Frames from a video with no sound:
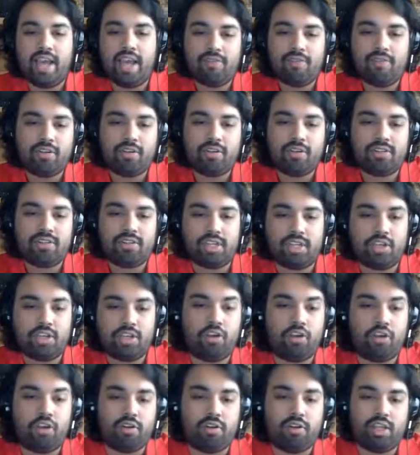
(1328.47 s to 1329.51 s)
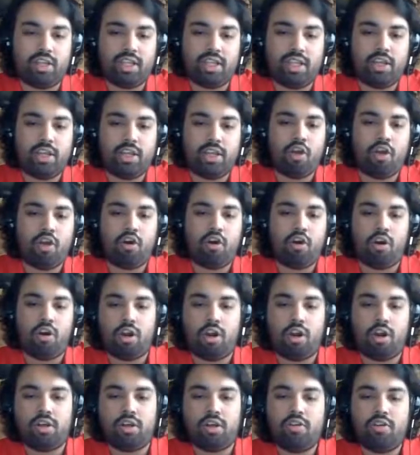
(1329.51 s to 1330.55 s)
FRC currently, there
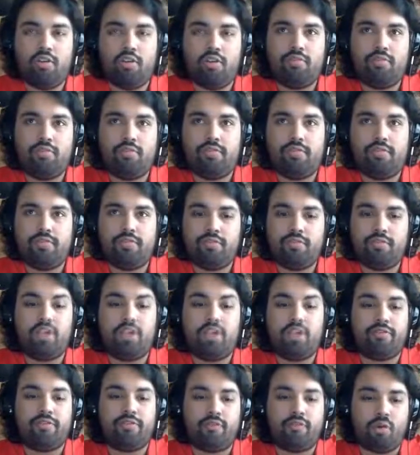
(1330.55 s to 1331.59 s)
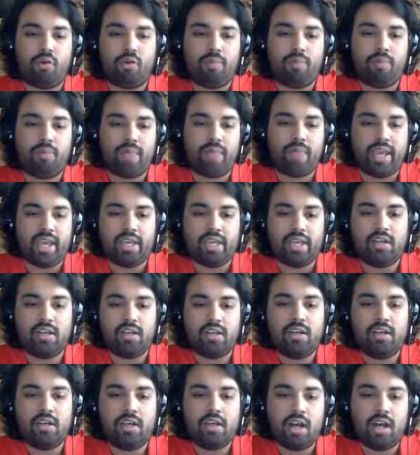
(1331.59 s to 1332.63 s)
are really 4
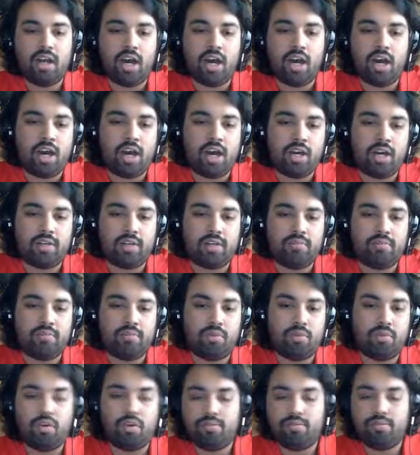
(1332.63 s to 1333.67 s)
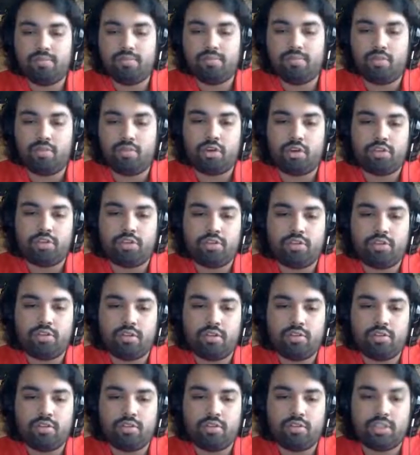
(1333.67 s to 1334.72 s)
main motor
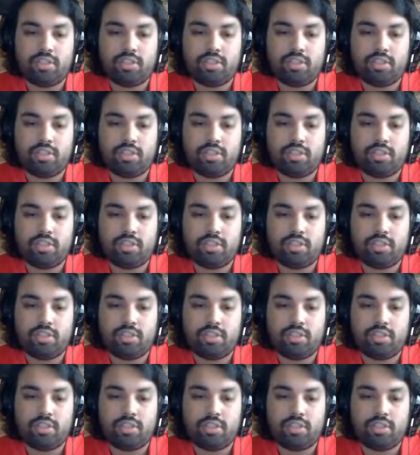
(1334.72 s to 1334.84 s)
controllers.